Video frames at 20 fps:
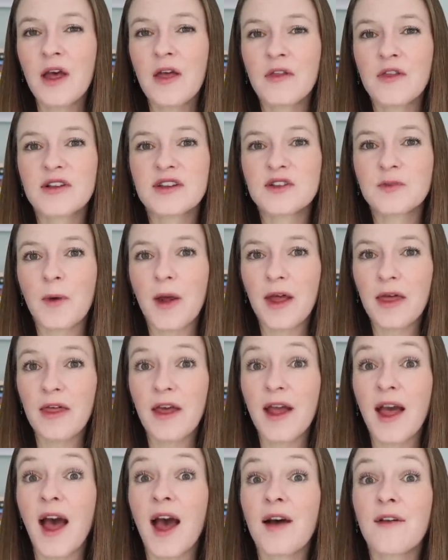This way
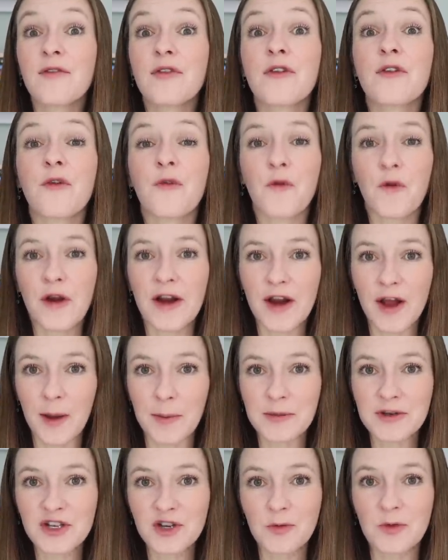they have the
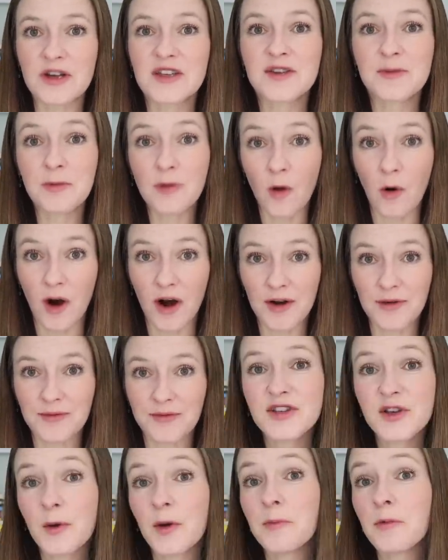freedom to explore.
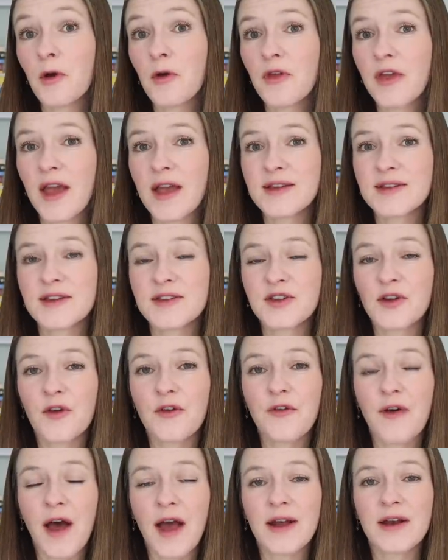So in both cases, you'll
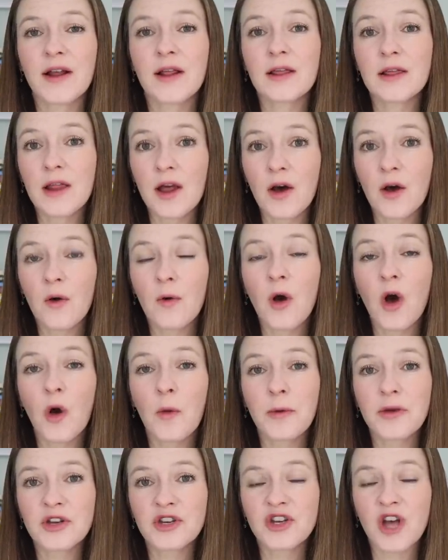find low
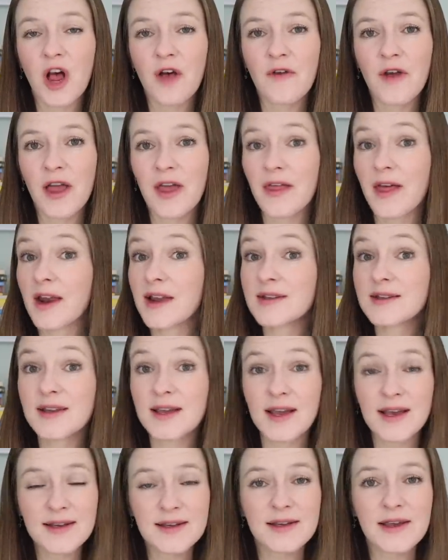open shelving that is
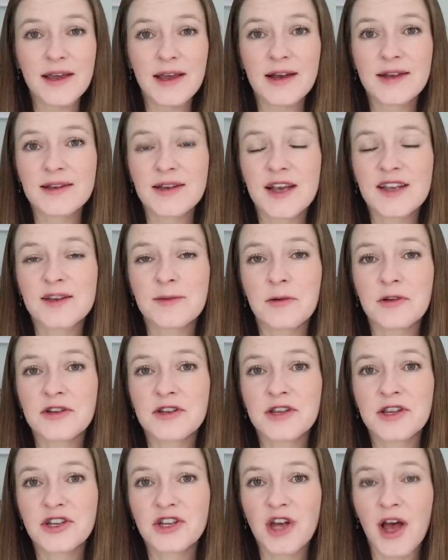easily accessible
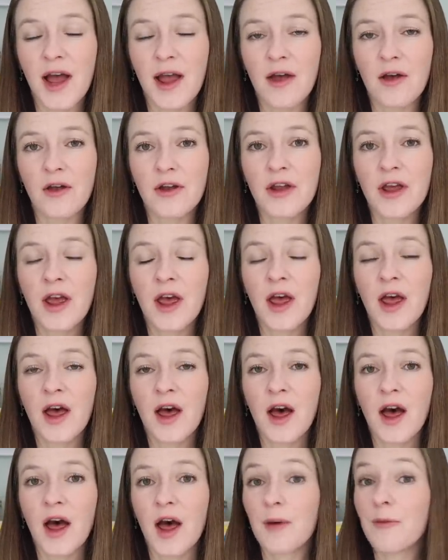to the child,
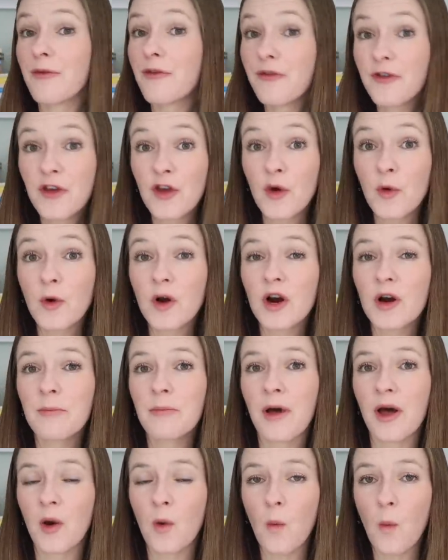um, fewer
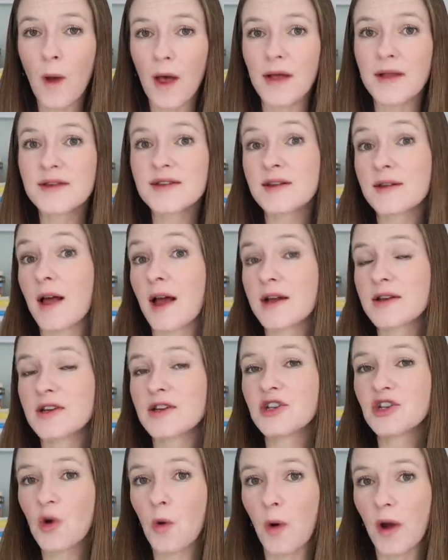but
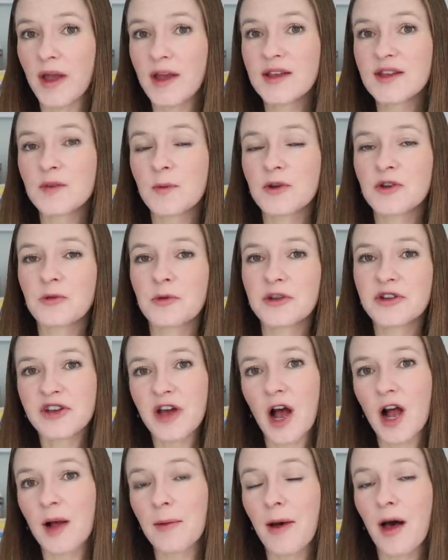well-selected toys, which we'll
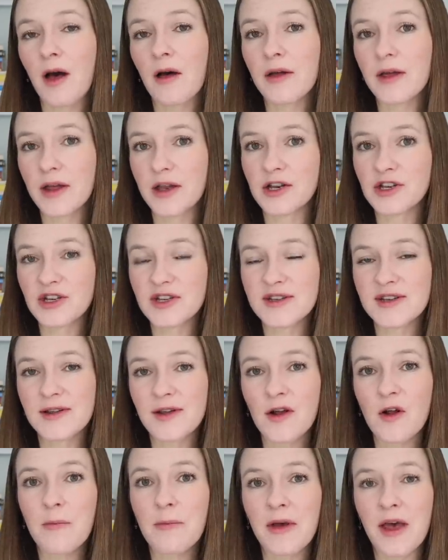talk about in just a
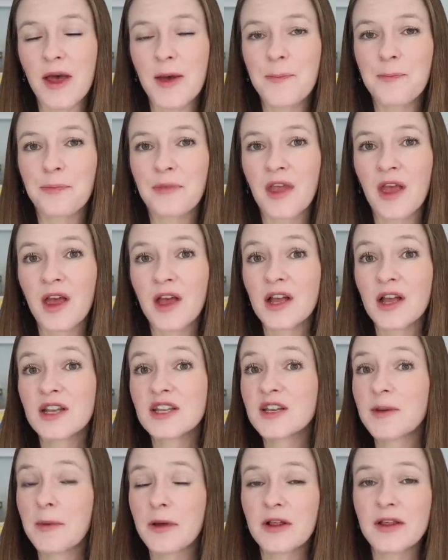little bit.
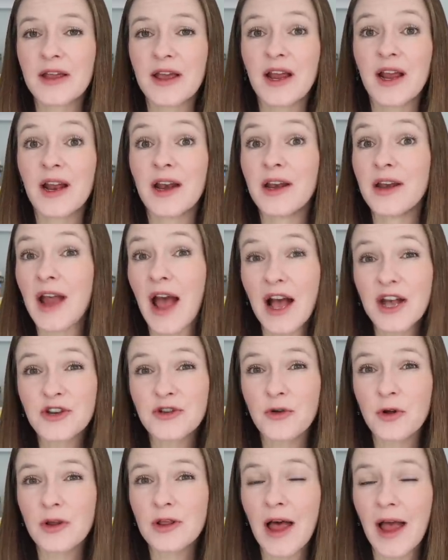Typically,
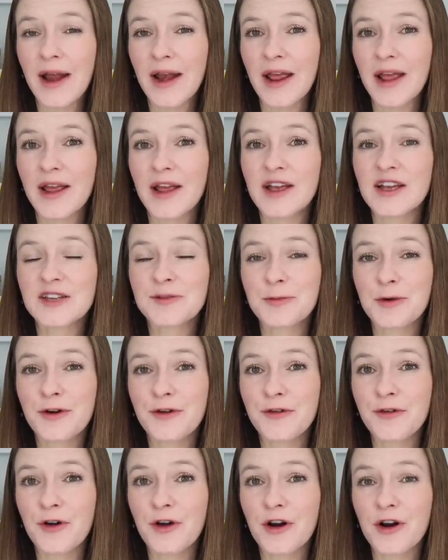natural lighting is
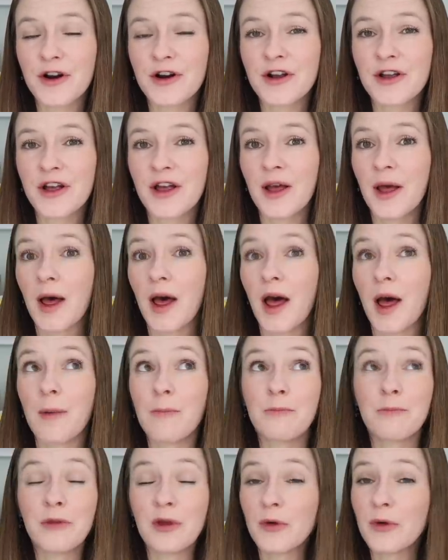preferred,
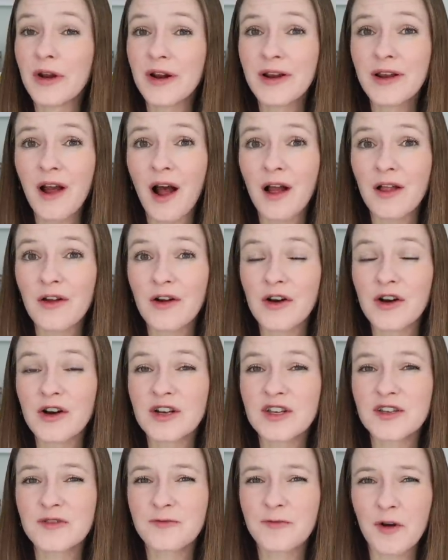um, muted
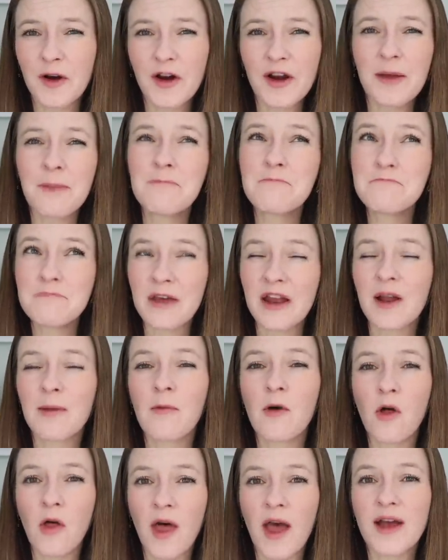colors, very
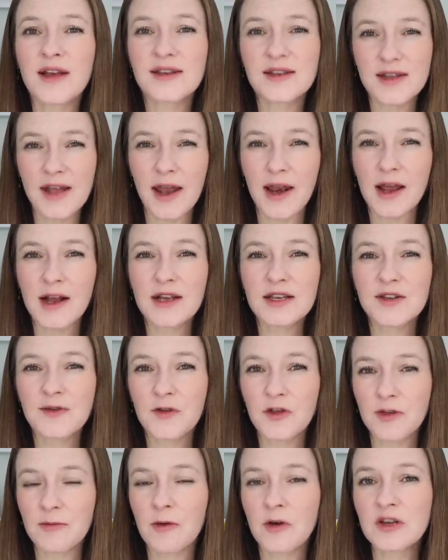minimal aesthetics
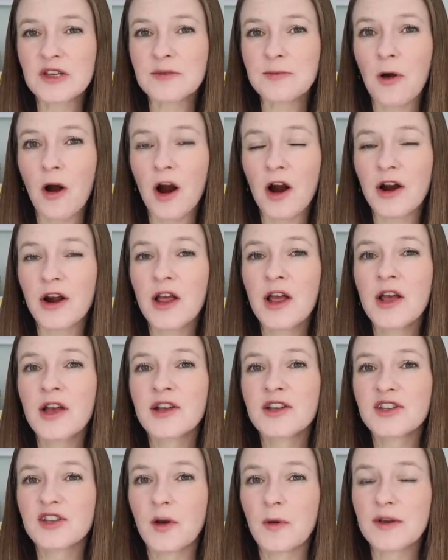for the most part,
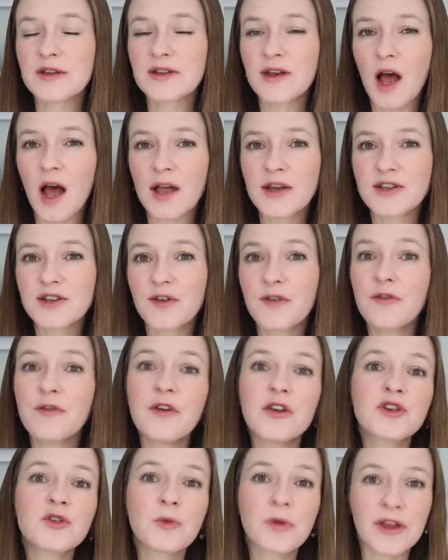so as not to
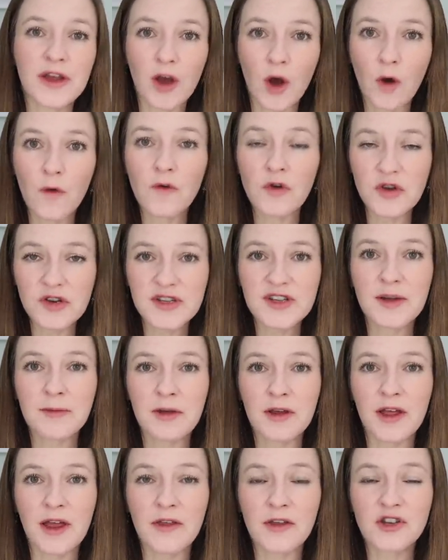visually
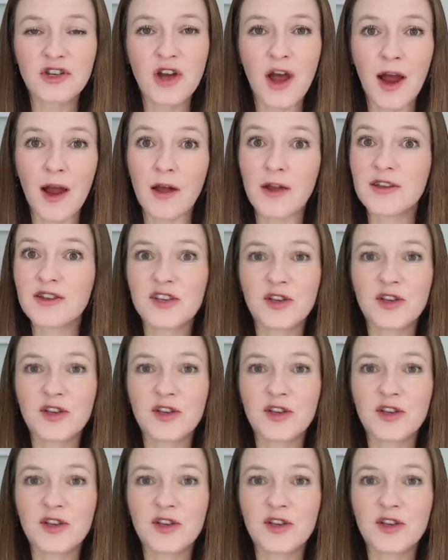overstimulate the child.